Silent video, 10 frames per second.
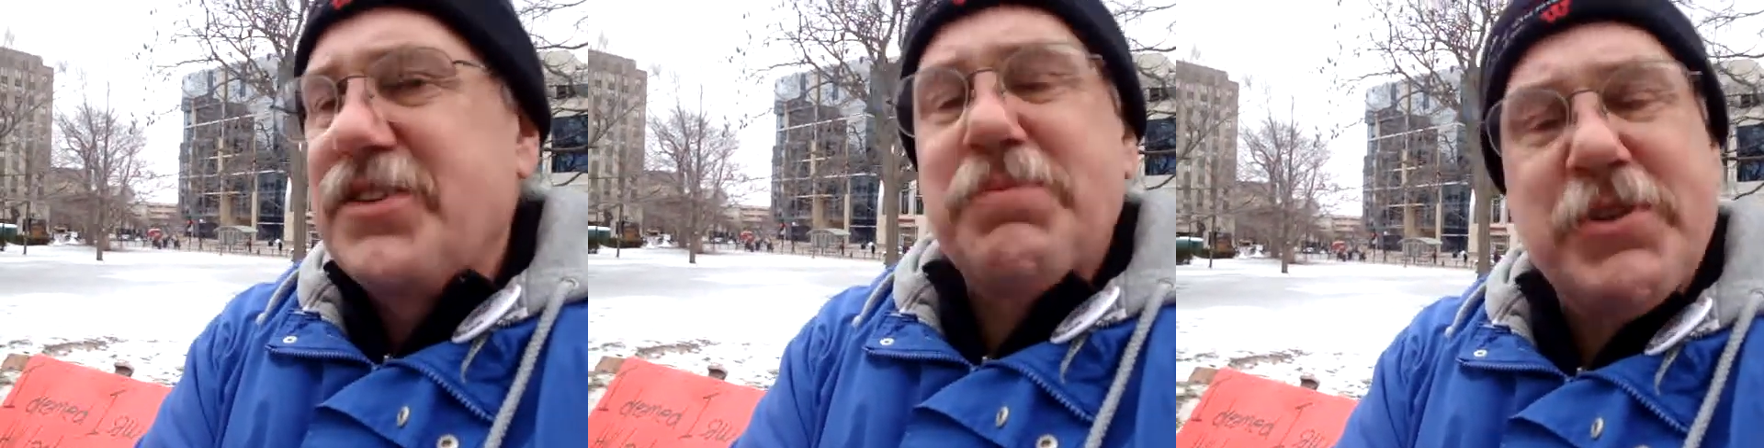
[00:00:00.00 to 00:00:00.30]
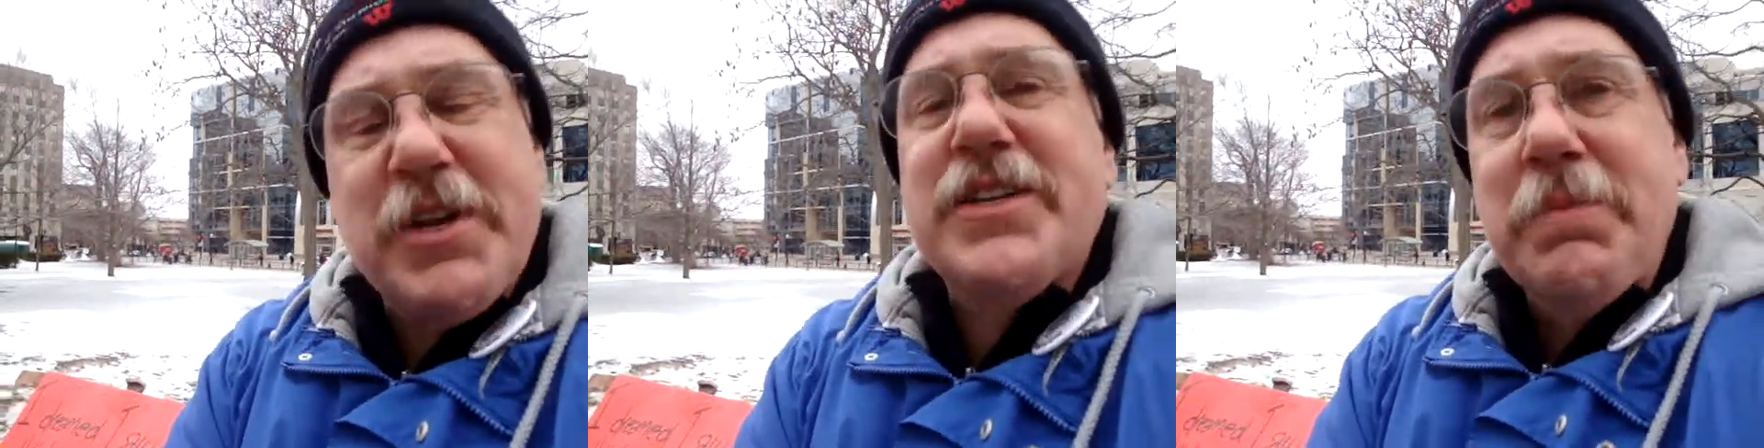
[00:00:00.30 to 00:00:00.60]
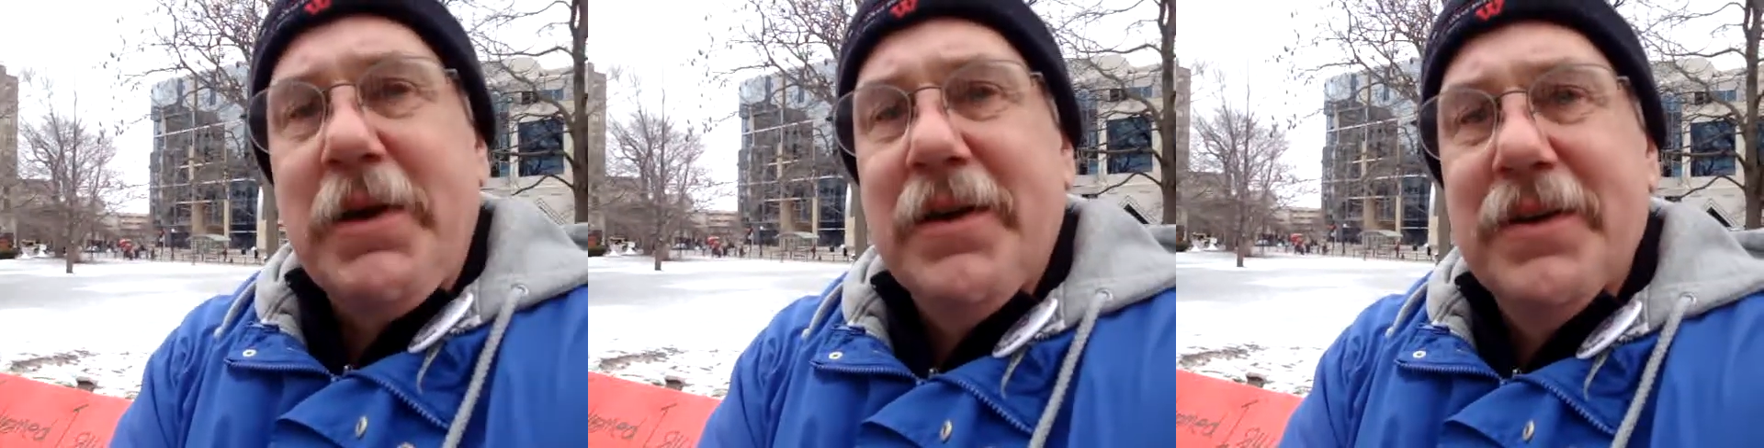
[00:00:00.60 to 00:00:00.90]
this
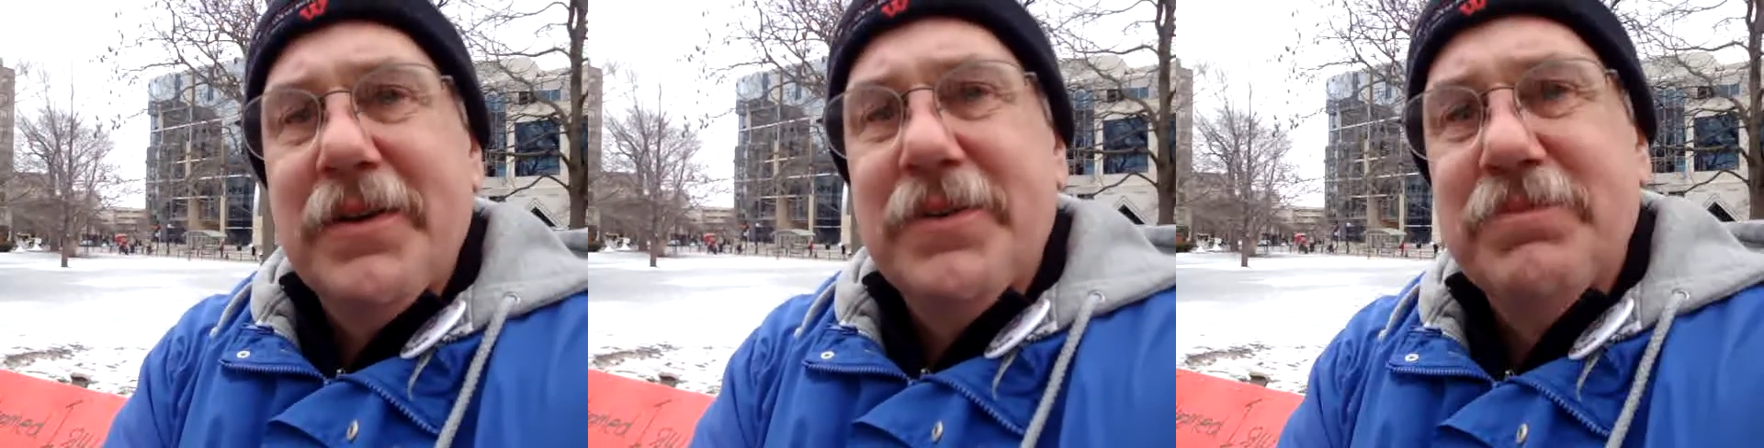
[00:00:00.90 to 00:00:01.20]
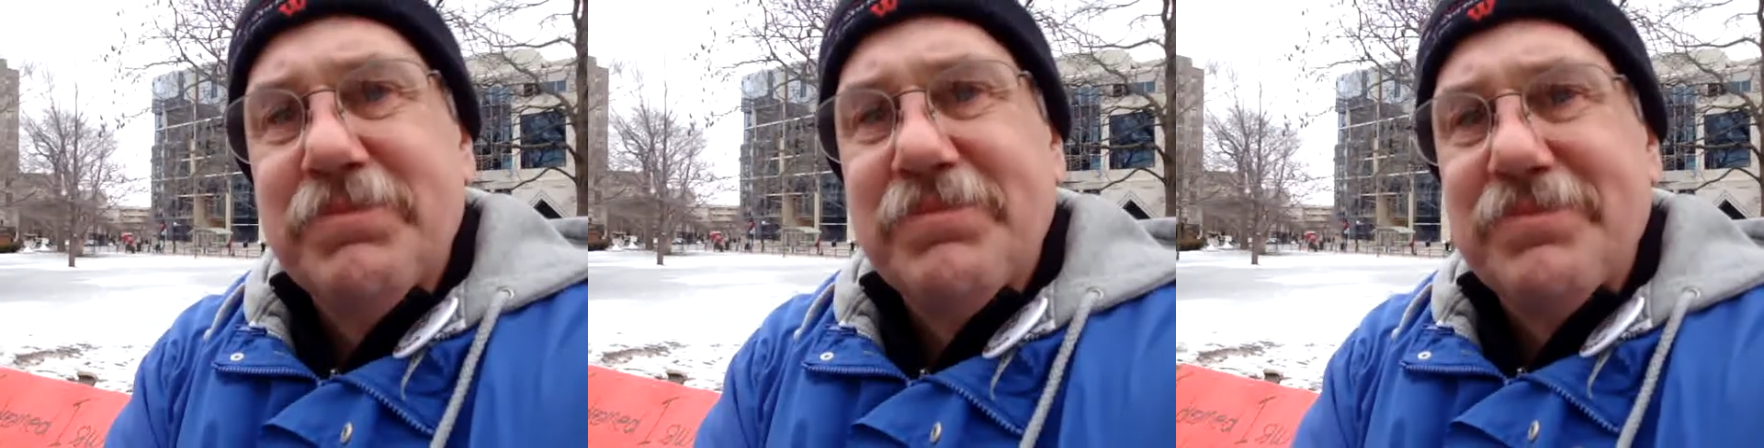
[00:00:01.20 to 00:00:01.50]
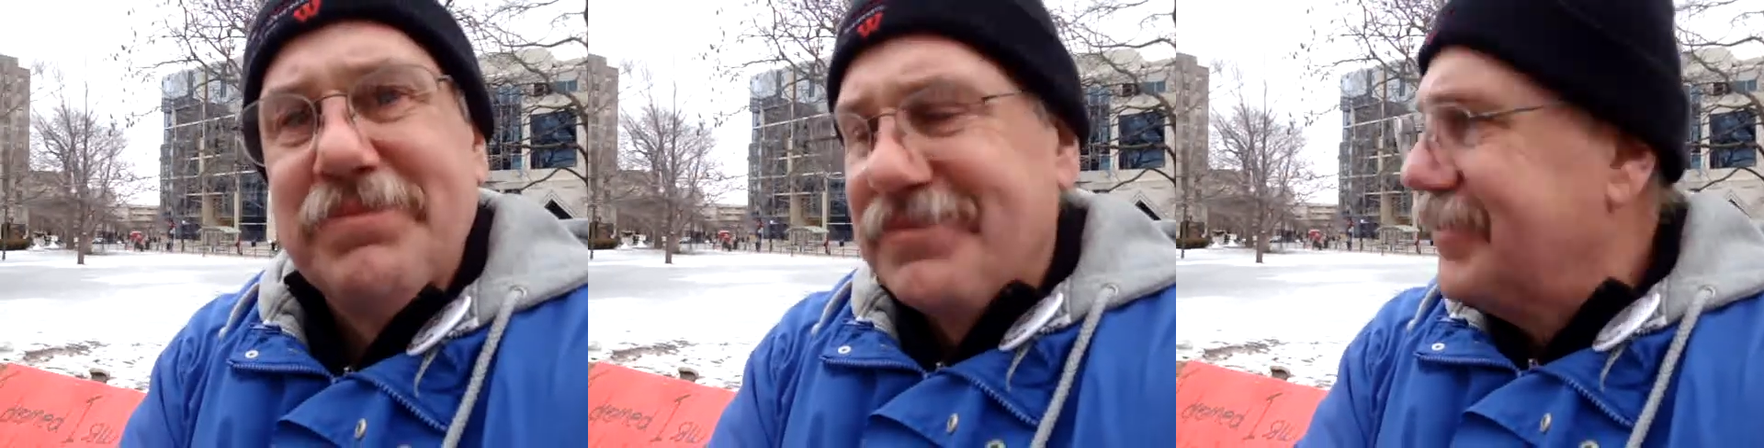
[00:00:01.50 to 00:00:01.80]
upsets me.
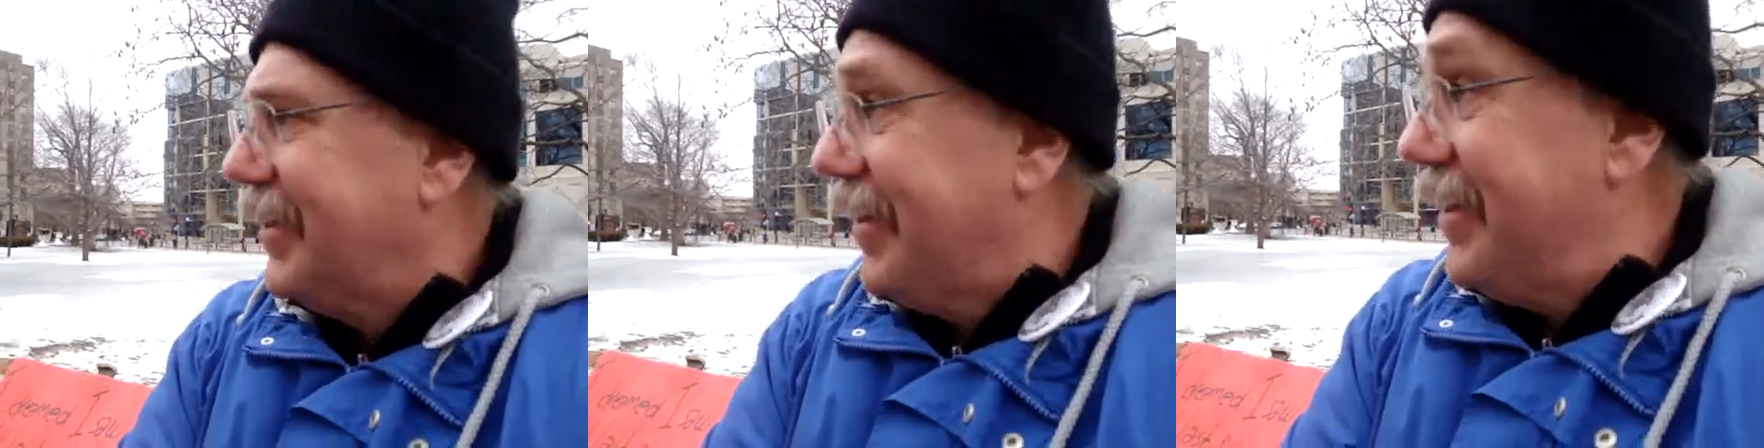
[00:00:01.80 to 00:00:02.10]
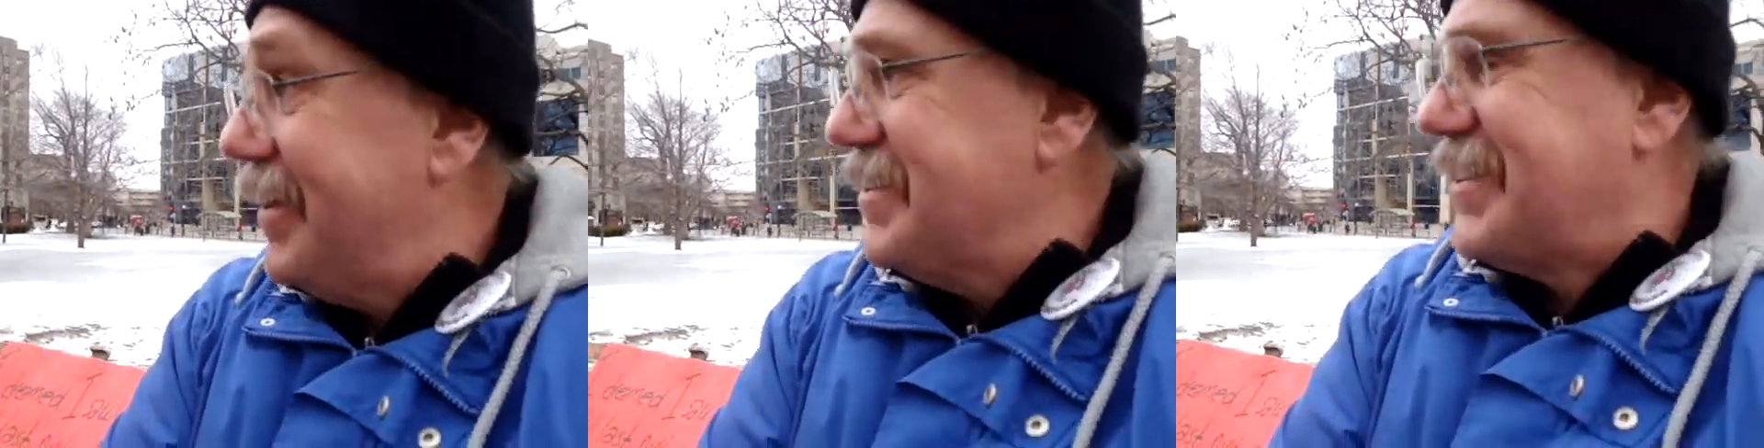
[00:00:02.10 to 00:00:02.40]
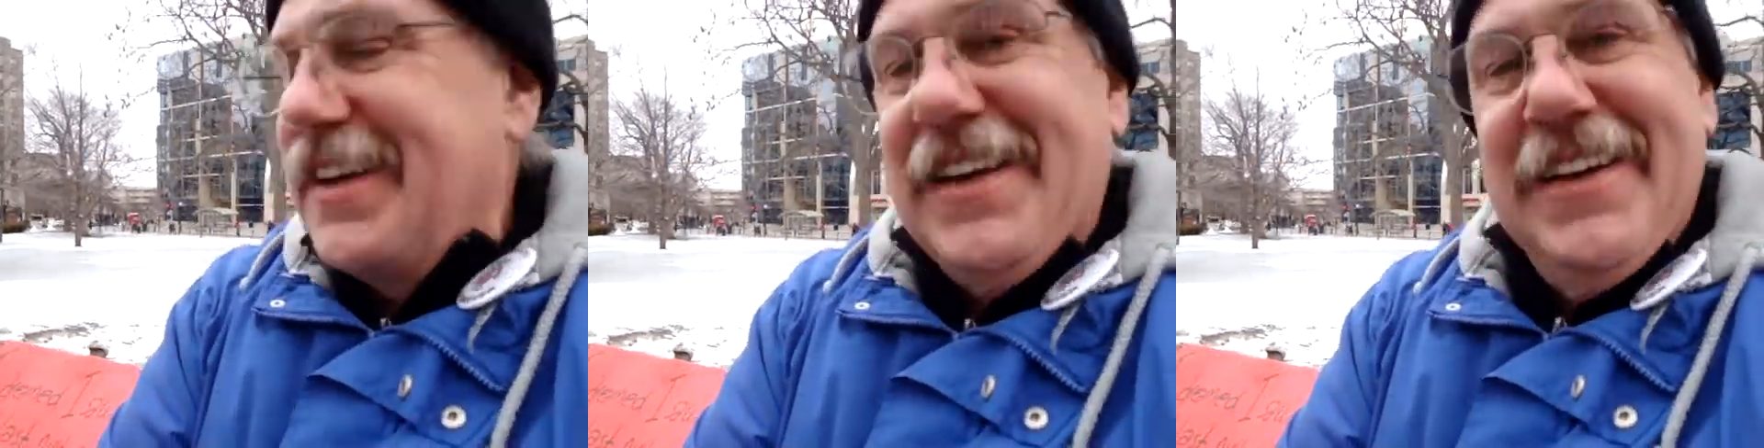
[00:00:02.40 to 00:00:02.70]
There it is.